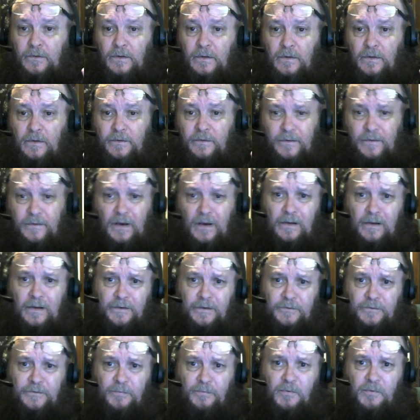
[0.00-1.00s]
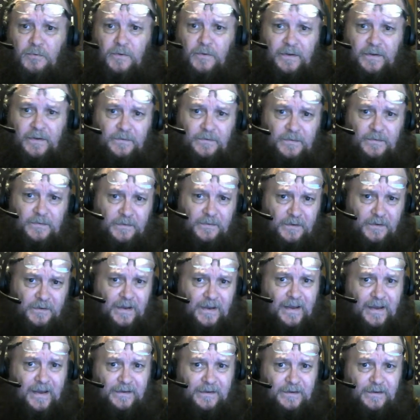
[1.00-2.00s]
knowledge points, little
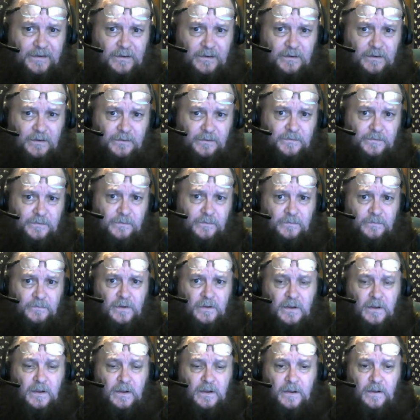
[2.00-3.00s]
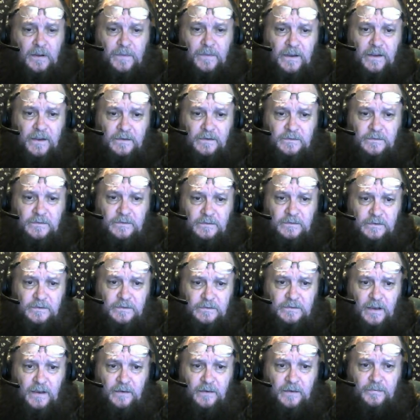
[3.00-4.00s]
ideas of things that just
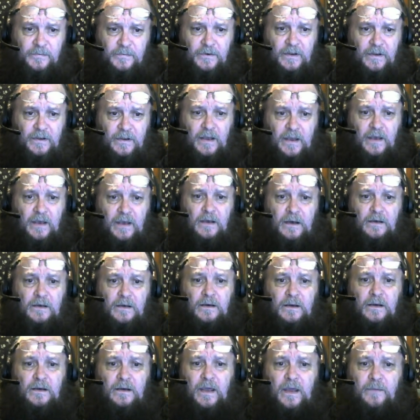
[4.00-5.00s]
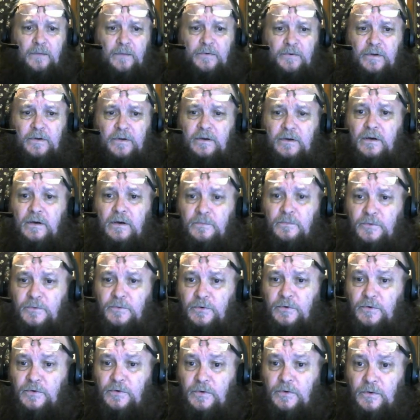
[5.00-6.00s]
happen to come to
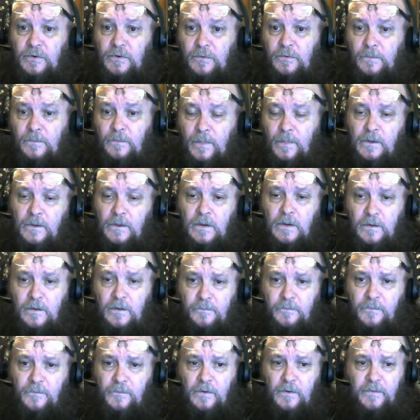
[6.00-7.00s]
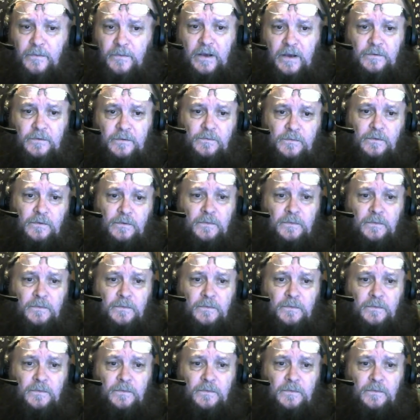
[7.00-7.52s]
you from astral.